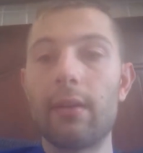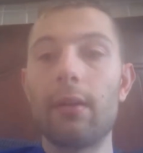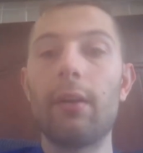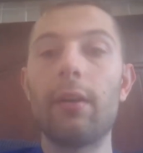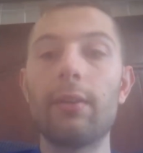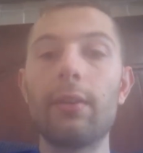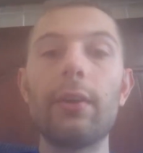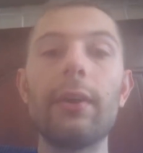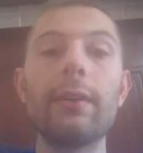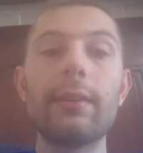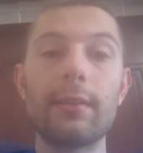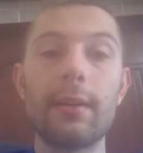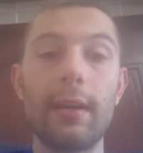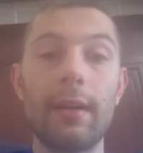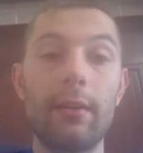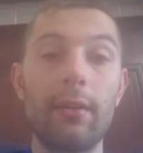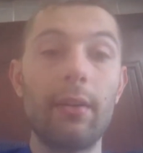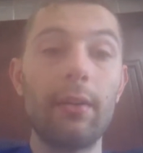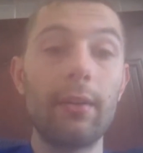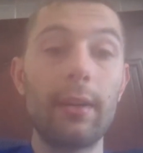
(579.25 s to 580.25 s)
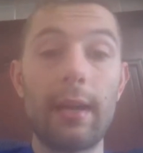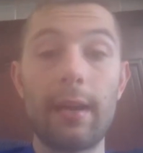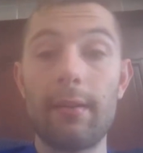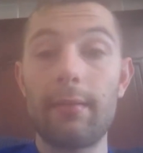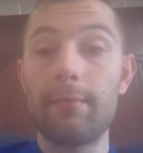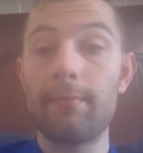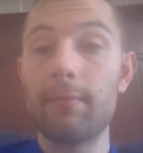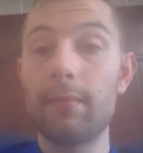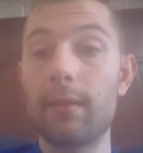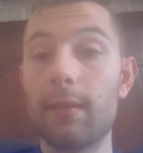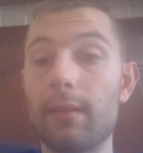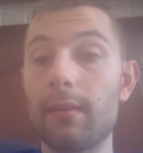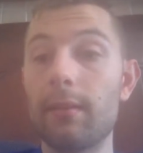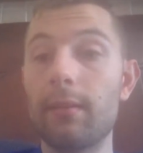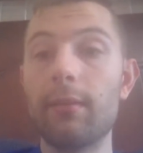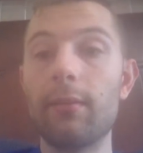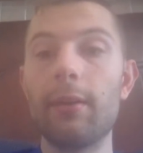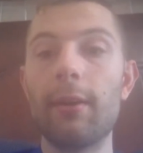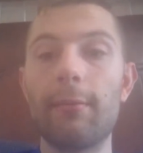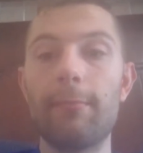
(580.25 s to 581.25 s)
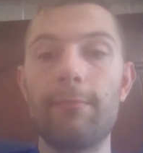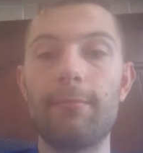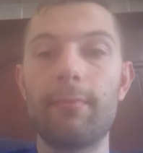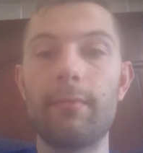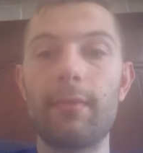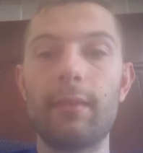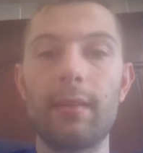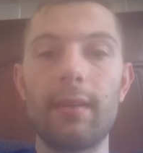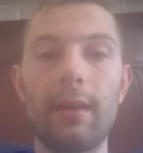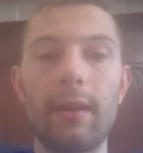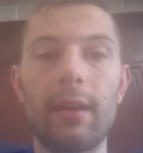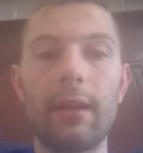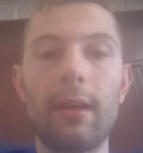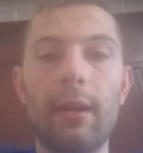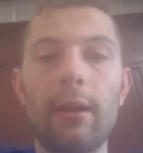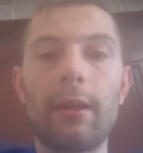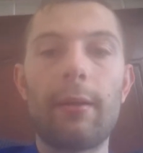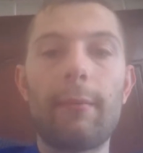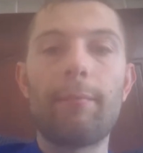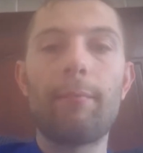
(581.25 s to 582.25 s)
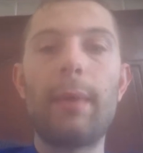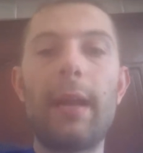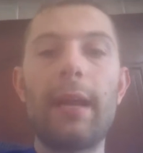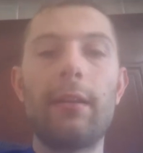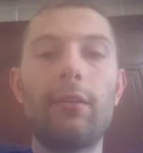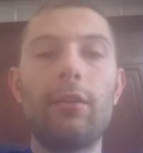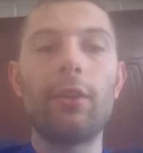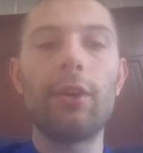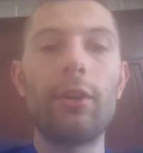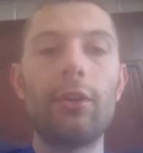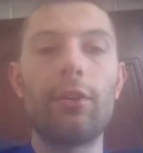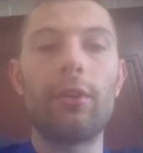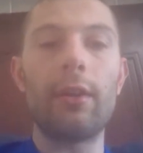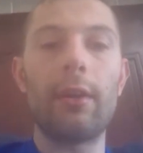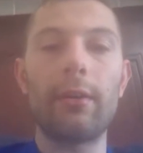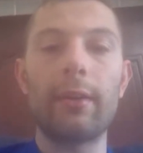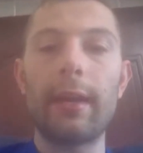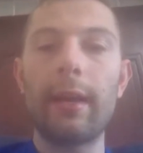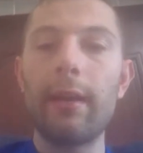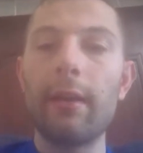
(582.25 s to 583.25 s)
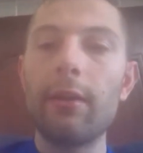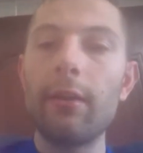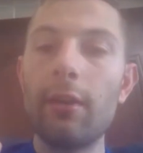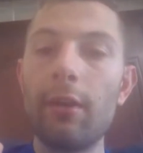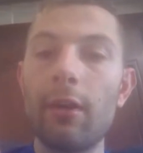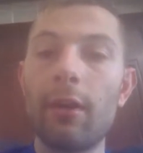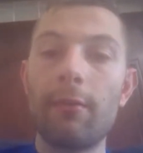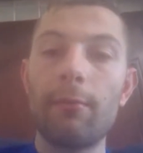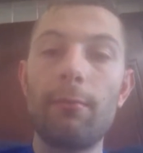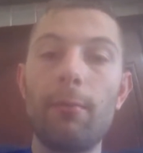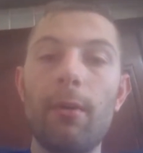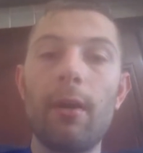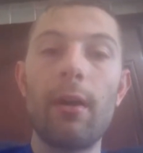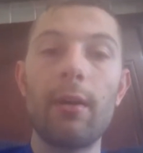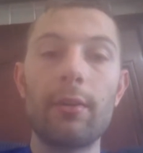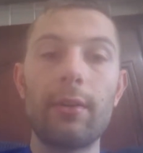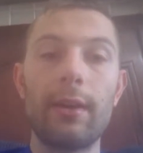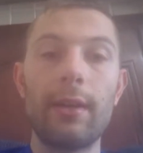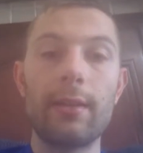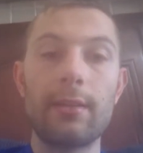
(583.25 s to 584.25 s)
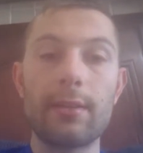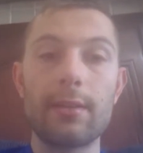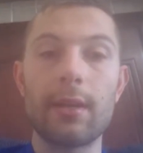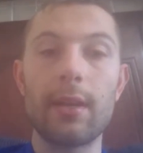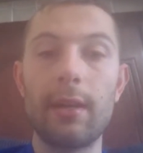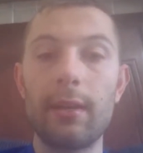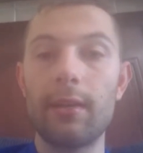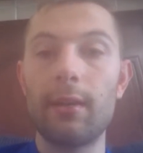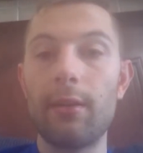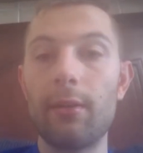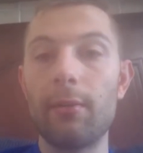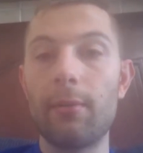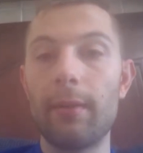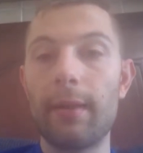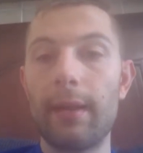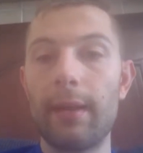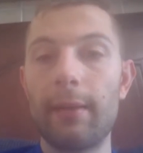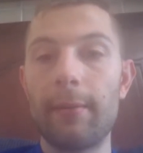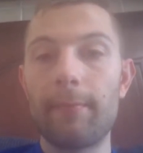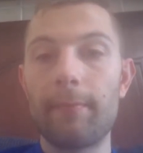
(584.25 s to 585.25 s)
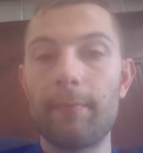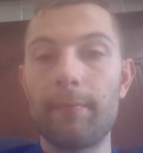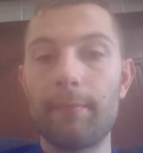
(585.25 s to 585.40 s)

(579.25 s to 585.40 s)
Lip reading: Oh, they're inside. Oh yeah, no, make sure they're getting enough water inside anyway.